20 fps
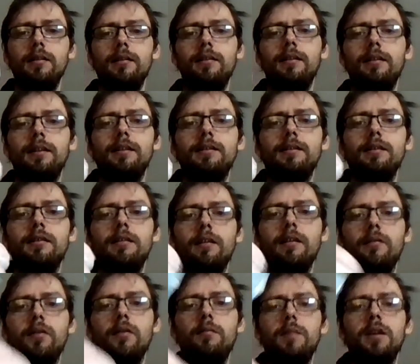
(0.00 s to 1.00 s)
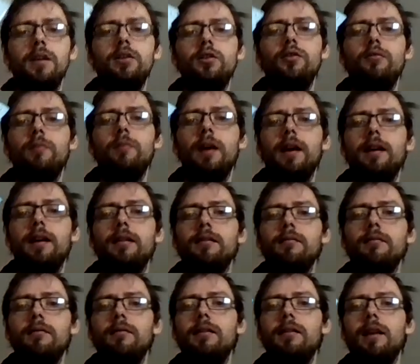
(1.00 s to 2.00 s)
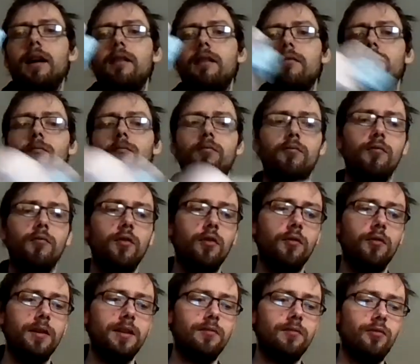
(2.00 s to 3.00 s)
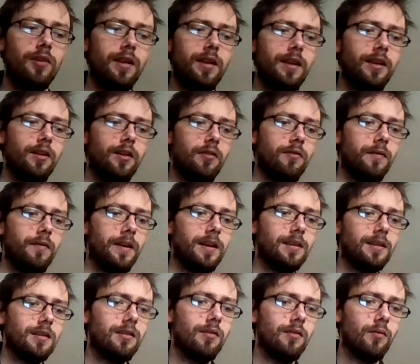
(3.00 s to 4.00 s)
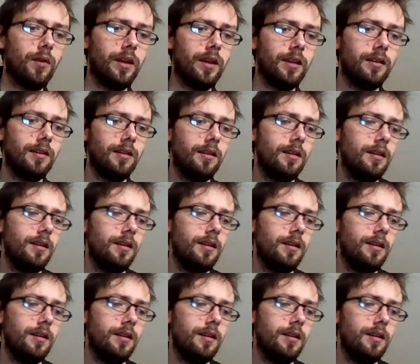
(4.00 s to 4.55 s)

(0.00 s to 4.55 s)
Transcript: it's another Mewtwo bear, and they're always really cool things to win.